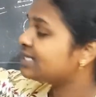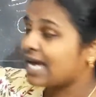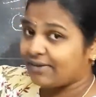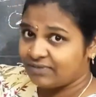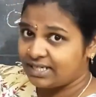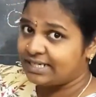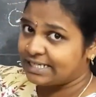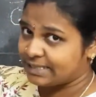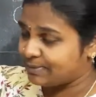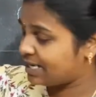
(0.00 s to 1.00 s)
after a
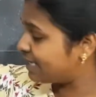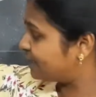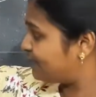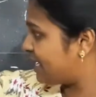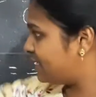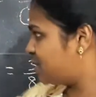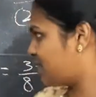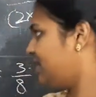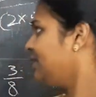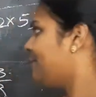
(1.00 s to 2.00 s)
decimal
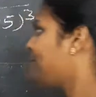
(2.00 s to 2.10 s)
expansion.